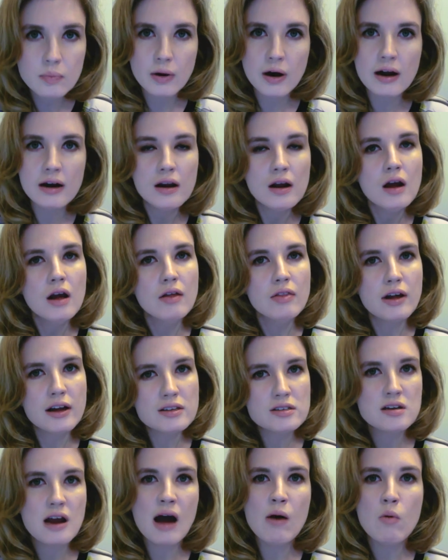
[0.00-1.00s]
but
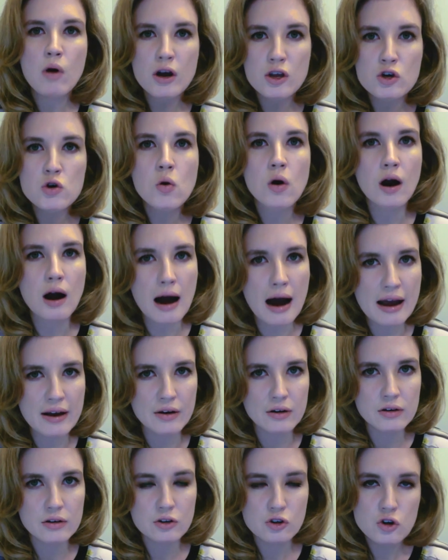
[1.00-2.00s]
that's not why you were
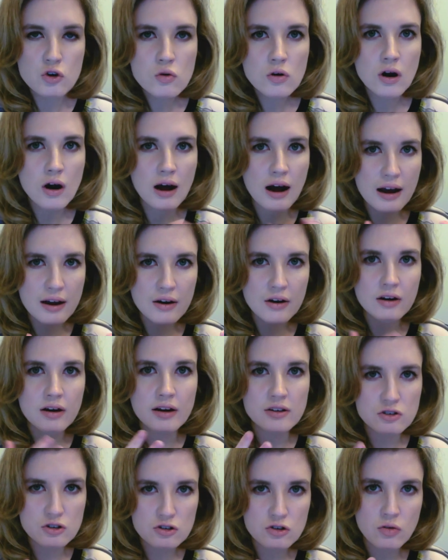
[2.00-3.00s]
hired. You were hired
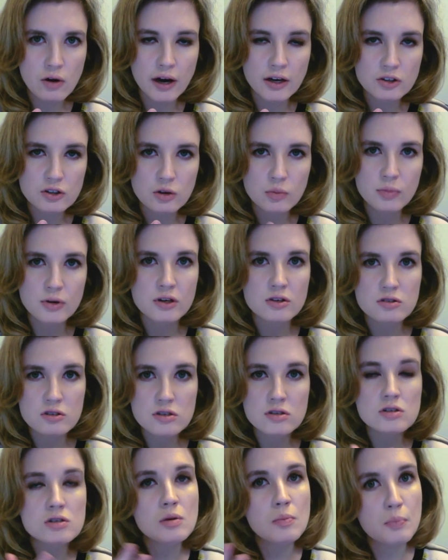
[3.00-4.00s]
as a director because this
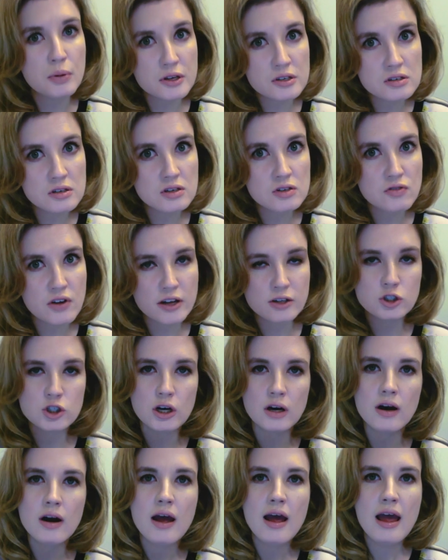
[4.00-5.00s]
is a business
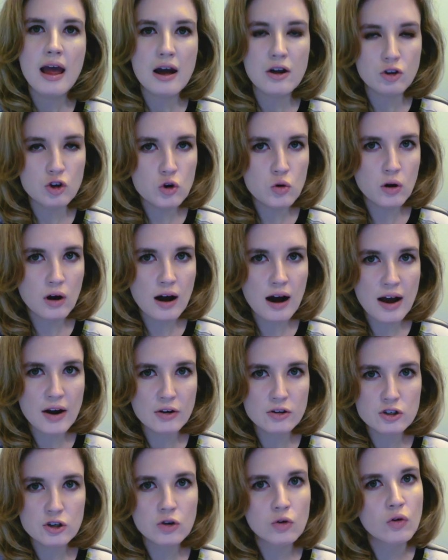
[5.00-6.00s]
venture, and you were
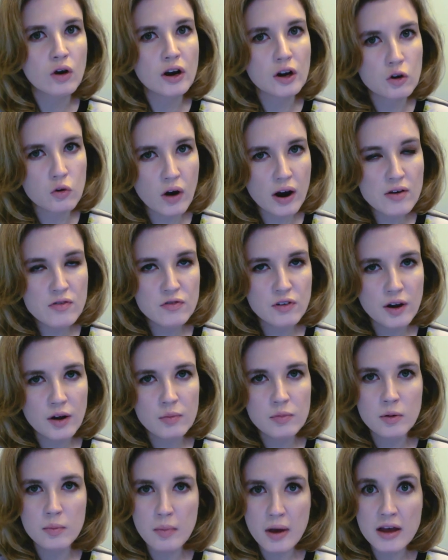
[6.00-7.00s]
hired to create a great
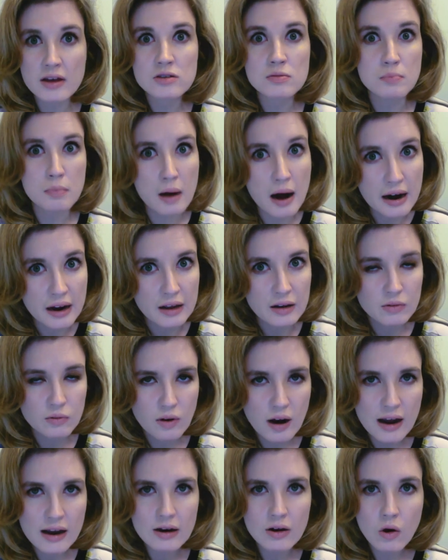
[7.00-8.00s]
film that makes money,
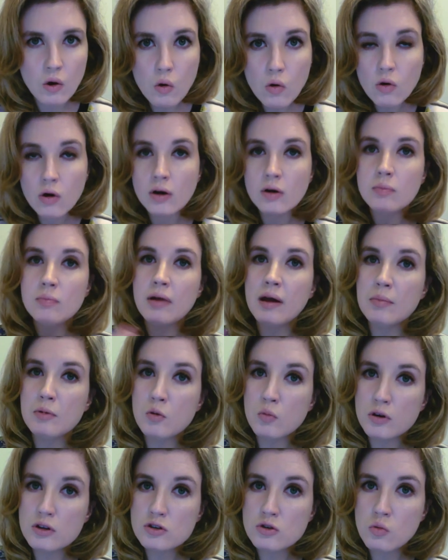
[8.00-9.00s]
right? Or maybe
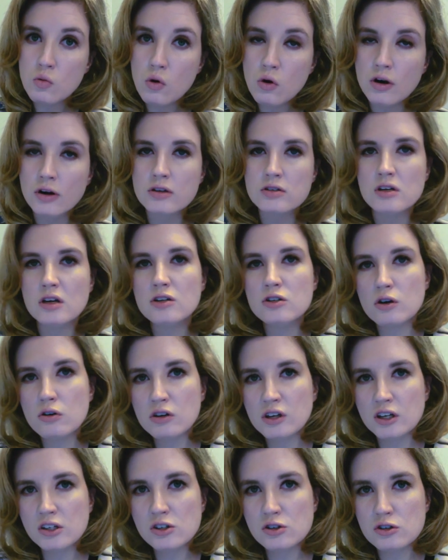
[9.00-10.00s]
wins awards. And don't
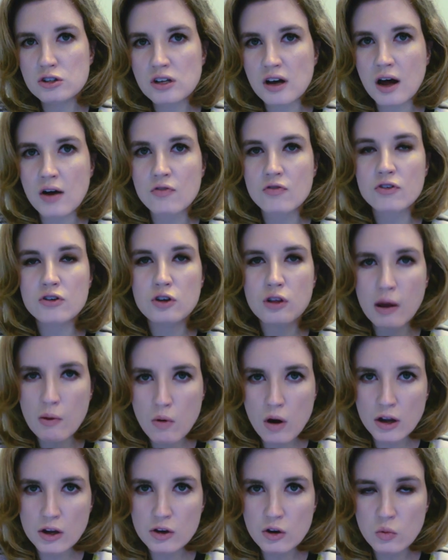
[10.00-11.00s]
kid yourself, they
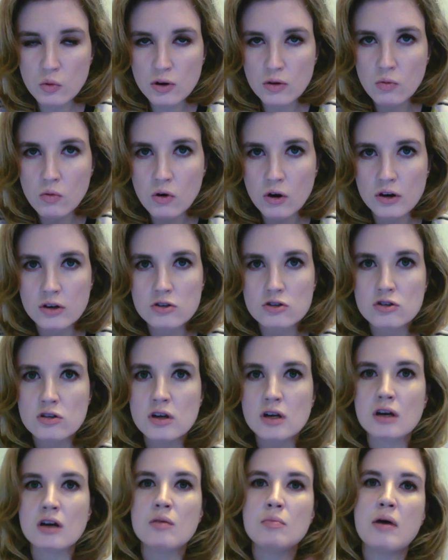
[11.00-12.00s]
want you to win awards so that
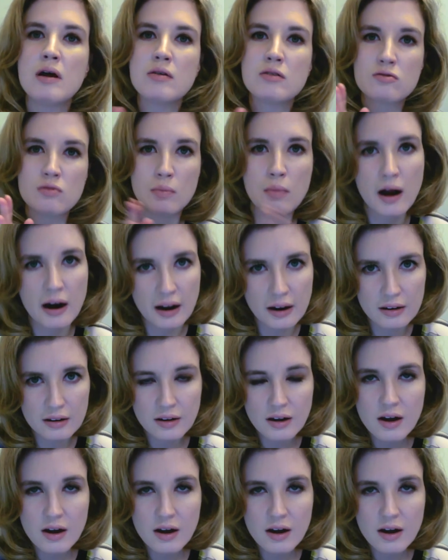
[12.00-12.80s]
it can make some money,